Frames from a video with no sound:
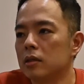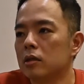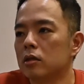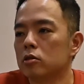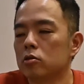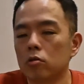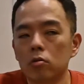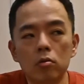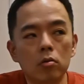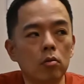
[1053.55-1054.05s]

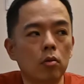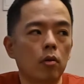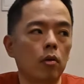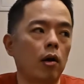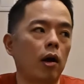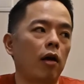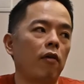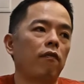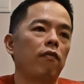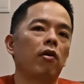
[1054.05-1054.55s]
So
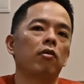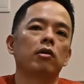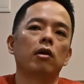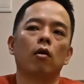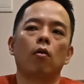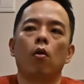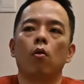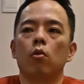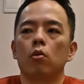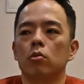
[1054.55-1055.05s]
I felt that,
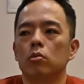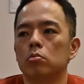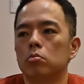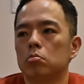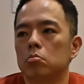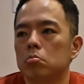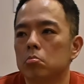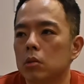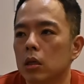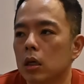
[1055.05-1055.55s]

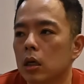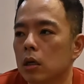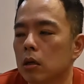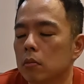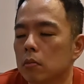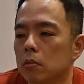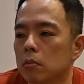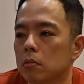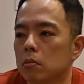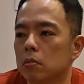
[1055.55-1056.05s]

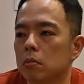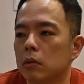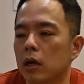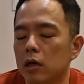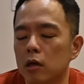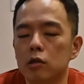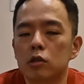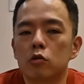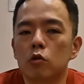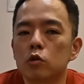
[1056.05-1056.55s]
and
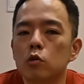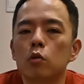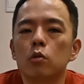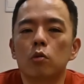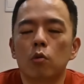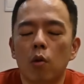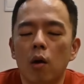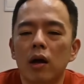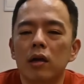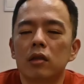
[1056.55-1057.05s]
it's also
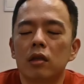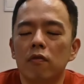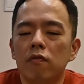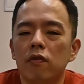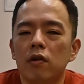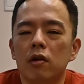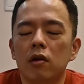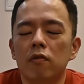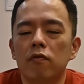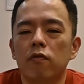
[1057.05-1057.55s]
quite
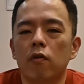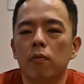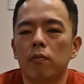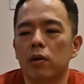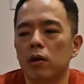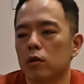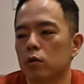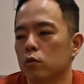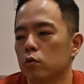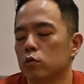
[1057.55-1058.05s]
difficult for
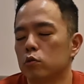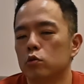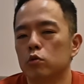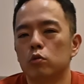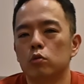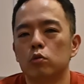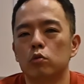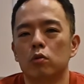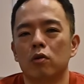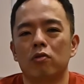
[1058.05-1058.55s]
me to
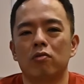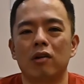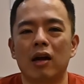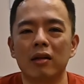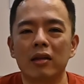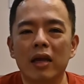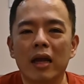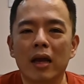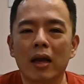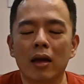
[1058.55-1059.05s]
do
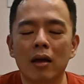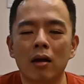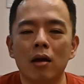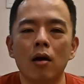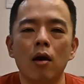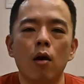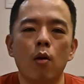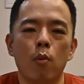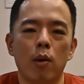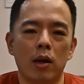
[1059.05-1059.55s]
running.
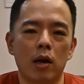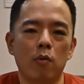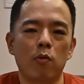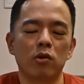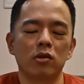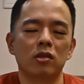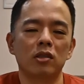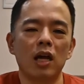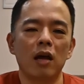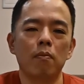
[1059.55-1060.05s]
When I
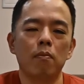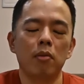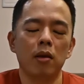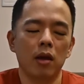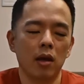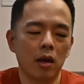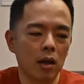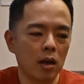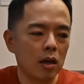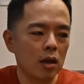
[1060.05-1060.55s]
was that
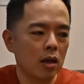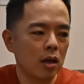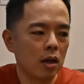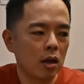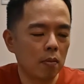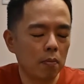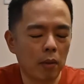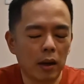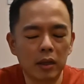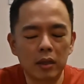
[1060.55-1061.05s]
big,
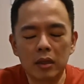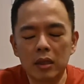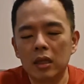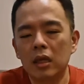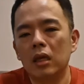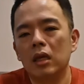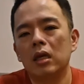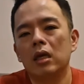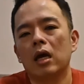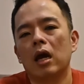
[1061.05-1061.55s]
my
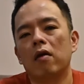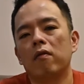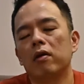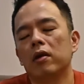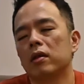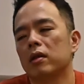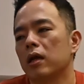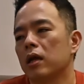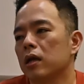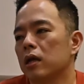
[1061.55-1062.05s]
knee,
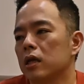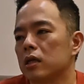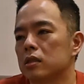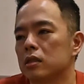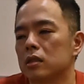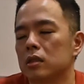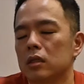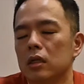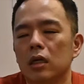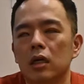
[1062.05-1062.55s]
everything
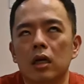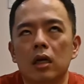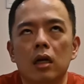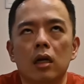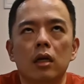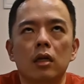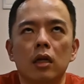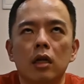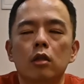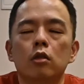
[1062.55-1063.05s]
is
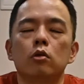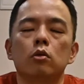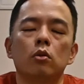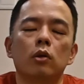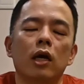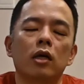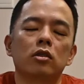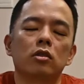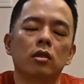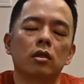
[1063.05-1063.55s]
need to
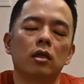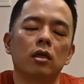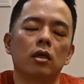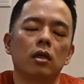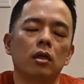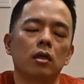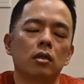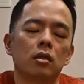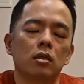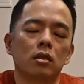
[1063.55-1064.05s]
actually
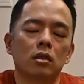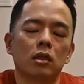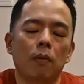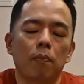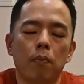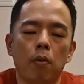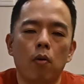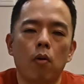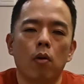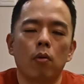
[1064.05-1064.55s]

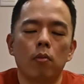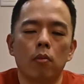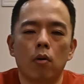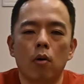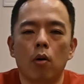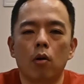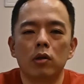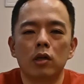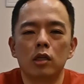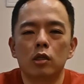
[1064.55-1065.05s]
support
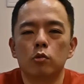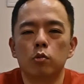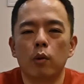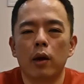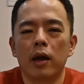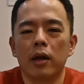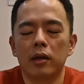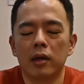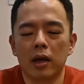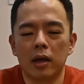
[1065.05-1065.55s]
all this
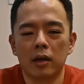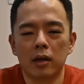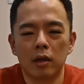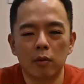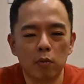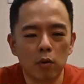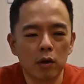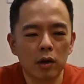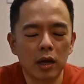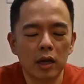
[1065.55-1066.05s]
weight, and it
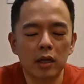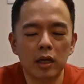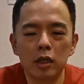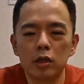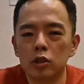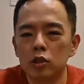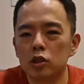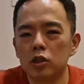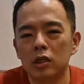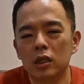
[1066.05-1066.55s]
will get
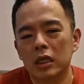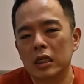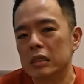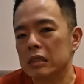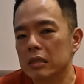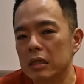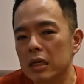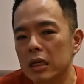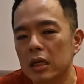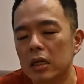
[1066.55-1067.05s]
injured
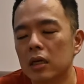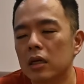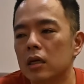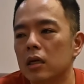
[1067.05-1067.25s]
easily.